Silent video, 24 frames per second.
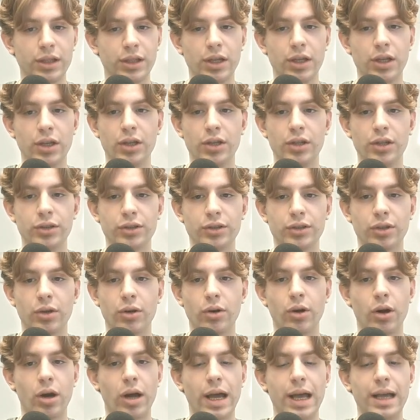
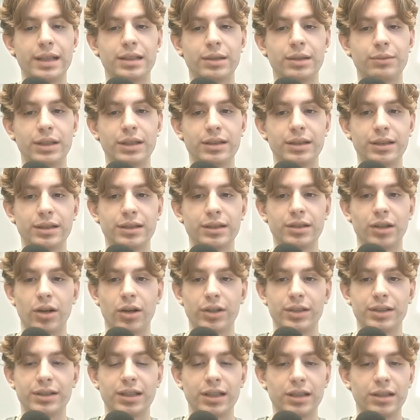So SMSs are
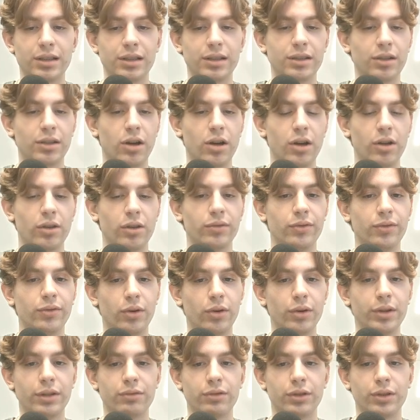sent on 4
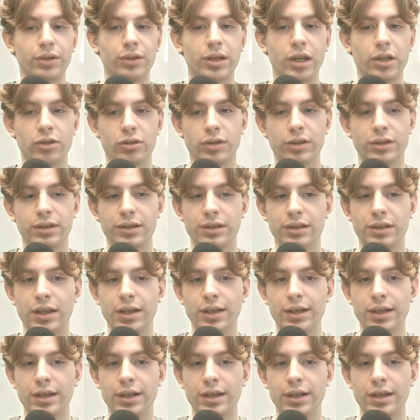different occasions: